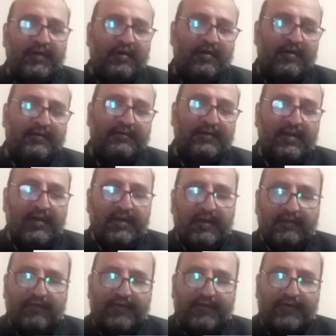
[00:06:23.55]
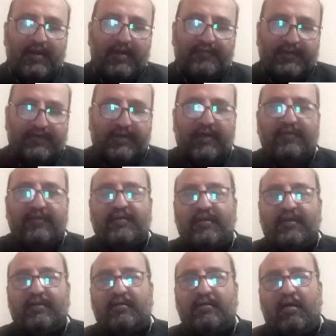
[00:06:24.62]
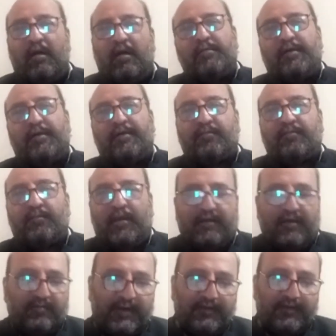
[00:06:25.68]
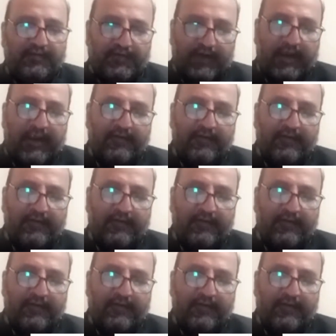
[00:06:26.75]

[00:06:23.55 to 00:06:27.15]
I pick up only the four important unique features